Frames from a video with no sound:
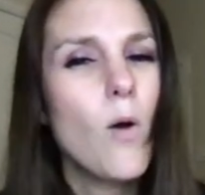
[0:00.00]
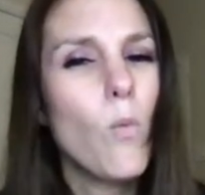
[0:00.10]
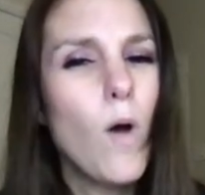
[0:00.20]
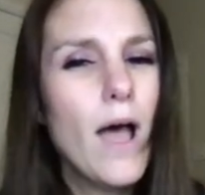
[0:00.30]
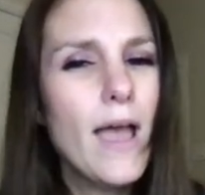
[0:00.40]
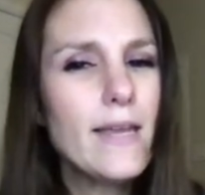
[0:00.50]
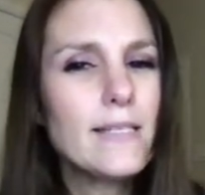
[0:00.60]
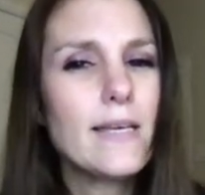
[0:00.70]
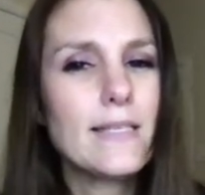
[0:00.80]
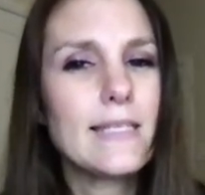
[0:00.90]
Why
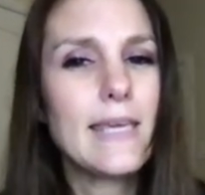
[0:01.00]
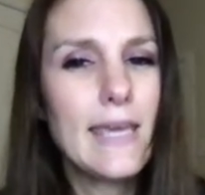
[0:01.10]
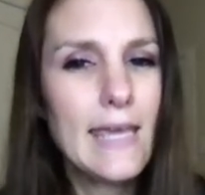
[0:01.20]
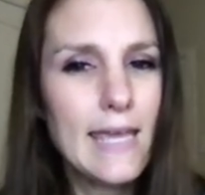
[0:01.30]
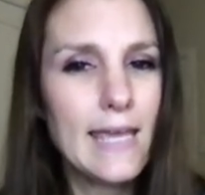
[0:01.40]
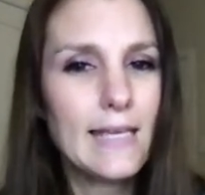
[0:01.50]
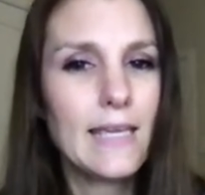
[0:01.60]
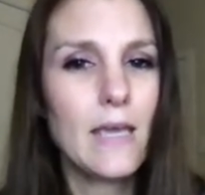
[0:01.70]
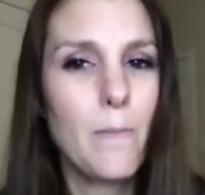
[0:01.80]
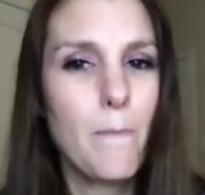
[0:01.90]
does Kit
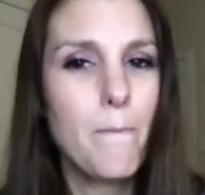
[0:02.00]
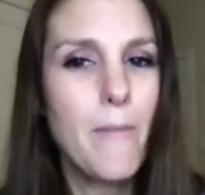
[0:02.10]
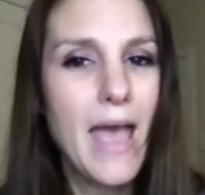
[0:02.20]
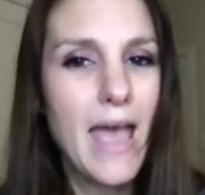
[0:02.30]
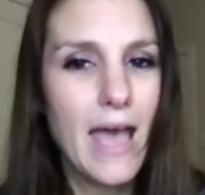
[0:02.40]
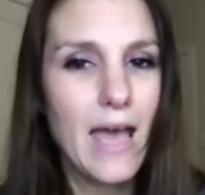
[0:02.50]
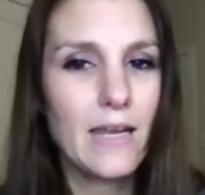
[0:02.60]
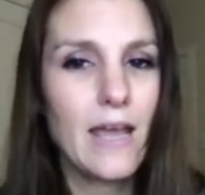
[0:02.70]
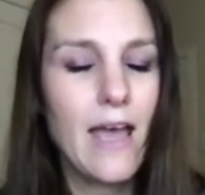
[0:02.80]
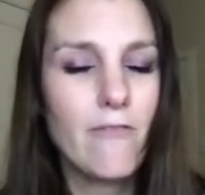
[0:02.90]
get
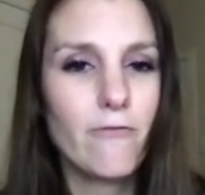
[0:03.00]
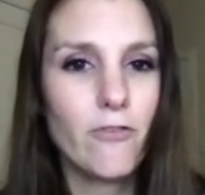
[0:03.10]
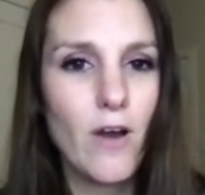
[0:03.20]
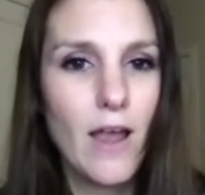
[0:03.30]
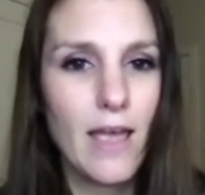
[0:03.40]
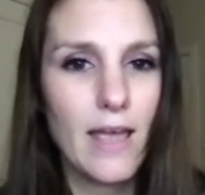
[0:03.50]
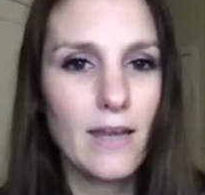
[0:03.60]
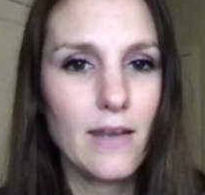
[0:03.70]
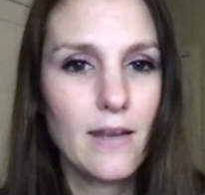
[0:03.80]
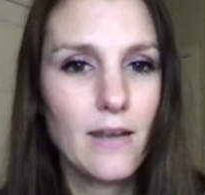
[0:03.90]
mad at Fred?
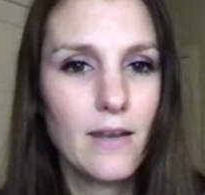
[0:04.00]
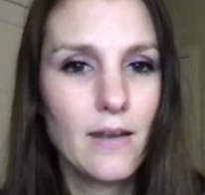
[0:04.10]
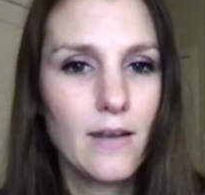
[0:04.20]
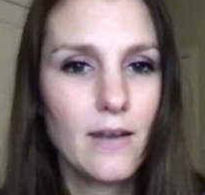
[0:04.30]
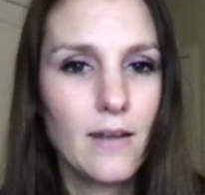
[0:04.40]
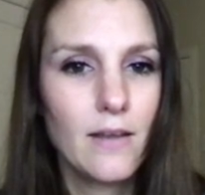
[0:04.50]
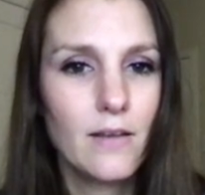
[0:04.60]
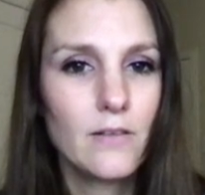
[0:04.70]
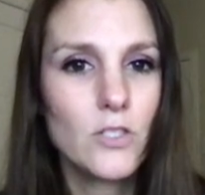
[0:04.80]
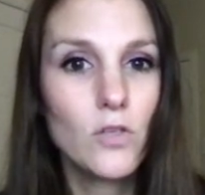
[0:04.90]

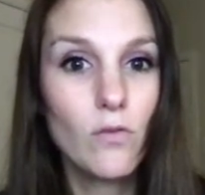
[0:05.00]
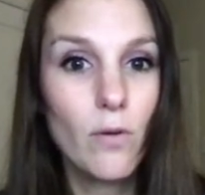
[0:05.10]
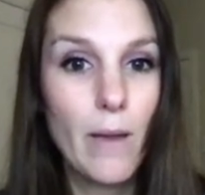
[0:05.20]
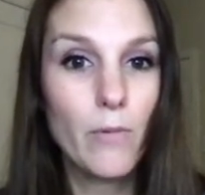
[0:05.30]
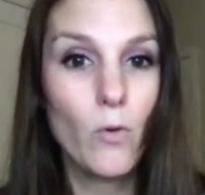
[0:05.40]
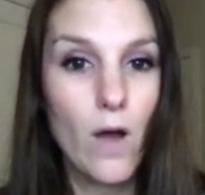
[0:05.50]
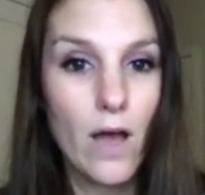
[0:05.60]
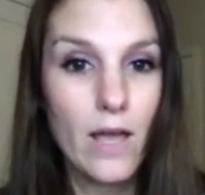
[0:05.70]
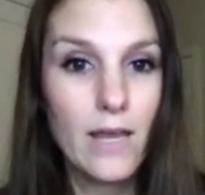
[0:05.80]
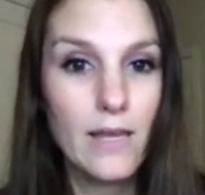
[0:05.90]
Do you remember
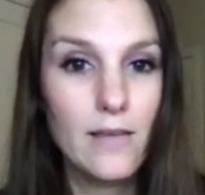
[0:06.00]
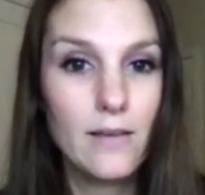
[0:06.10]
why?